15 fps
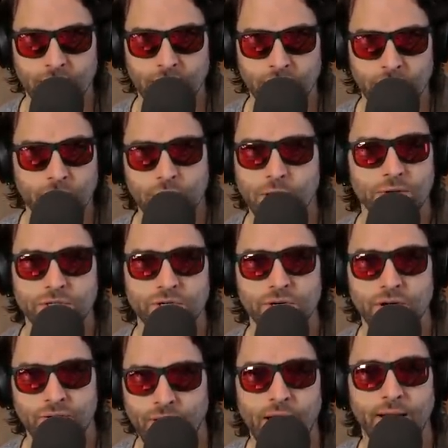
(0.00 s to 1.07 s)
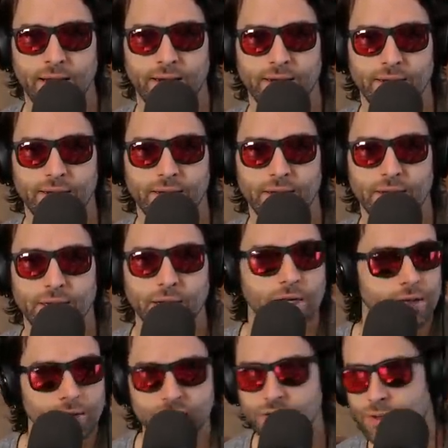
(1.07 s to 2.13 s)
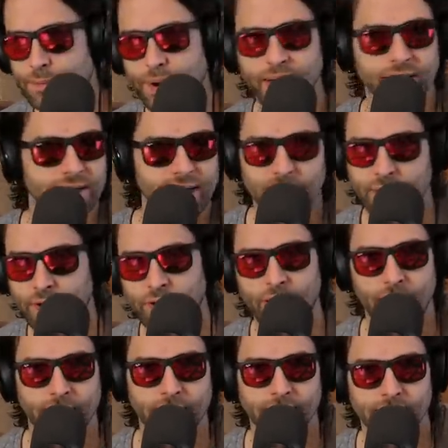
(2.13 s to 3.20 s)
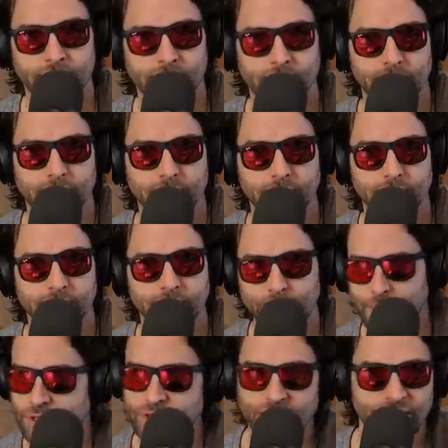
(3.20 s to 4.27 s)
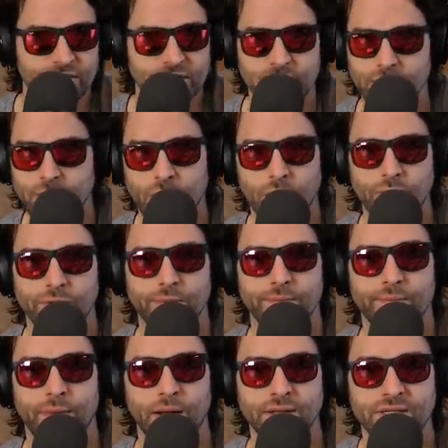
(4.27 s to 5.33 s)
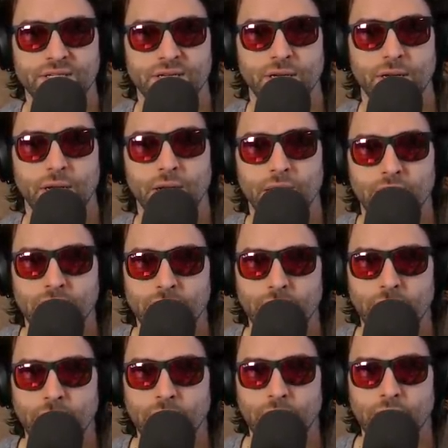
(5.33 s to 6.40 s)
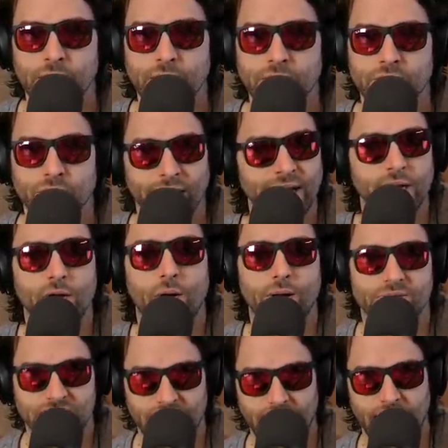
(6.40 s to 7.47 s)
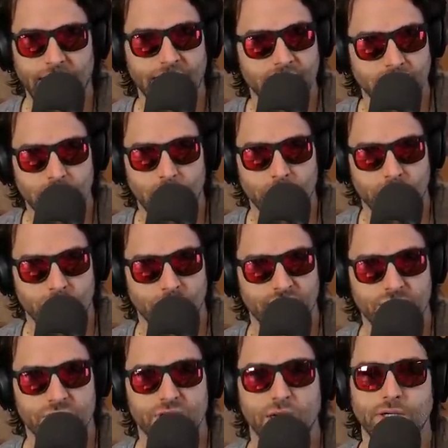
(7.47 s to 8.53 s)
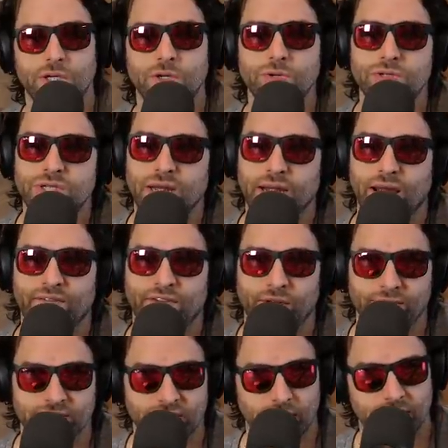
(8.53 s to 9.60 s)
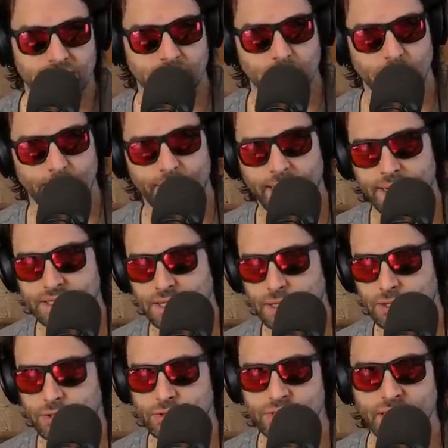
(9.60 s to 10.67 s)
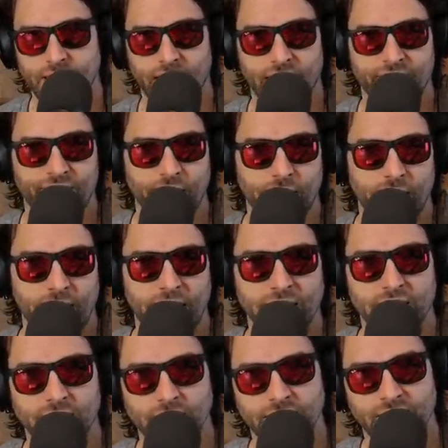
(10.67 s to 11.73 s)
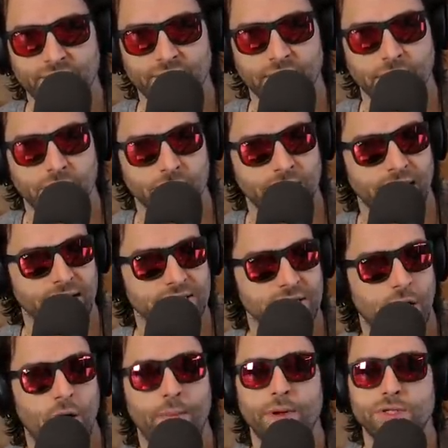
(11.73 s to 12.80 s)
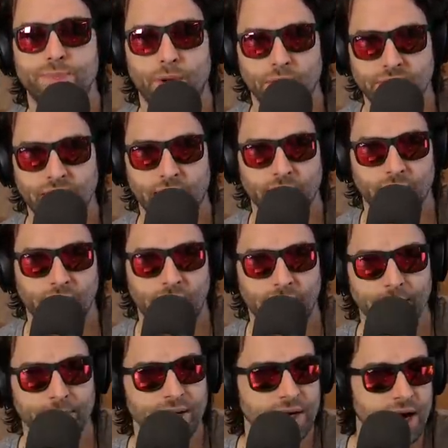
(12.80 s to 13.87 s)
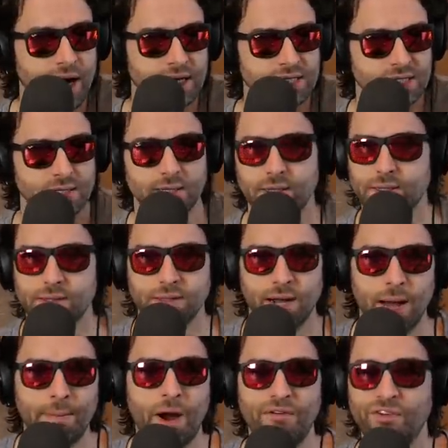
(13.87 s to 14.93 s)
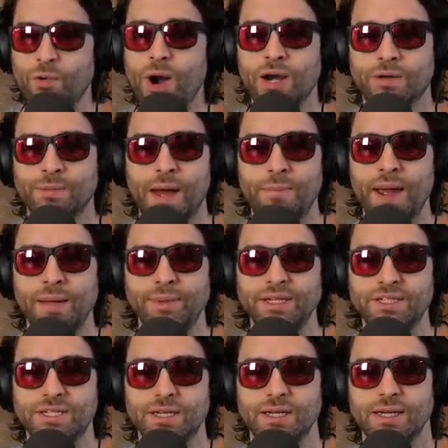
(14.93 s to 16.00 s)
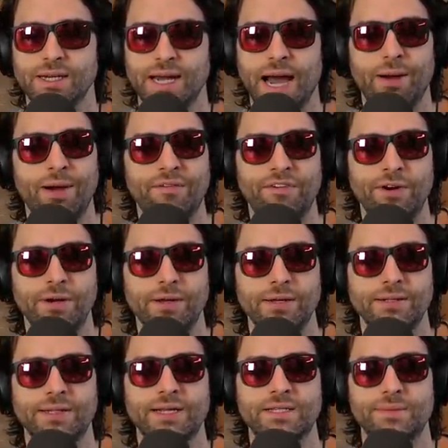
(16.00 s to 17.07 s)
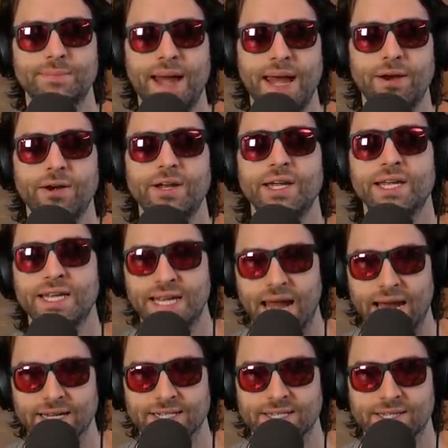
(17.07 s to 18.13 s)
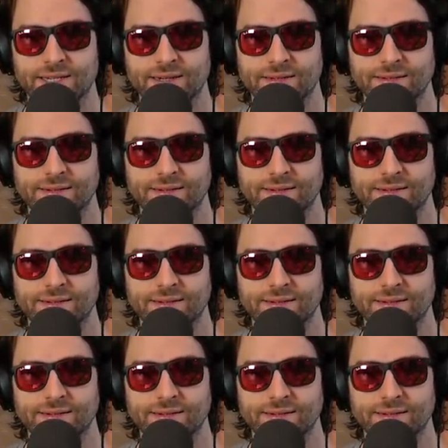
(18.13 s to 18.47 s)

you're closer to crying. You're closer to breaking down and crying, especially if it's in the cold months. So I didn't know I had to go. So this is on Tuesday. I found this out because I was doing the podcast on a Tuesday, and I found out I had to leave in 2 days. Almost broke down and cried because I'm overworked, my babies. However, does it matter? Yes.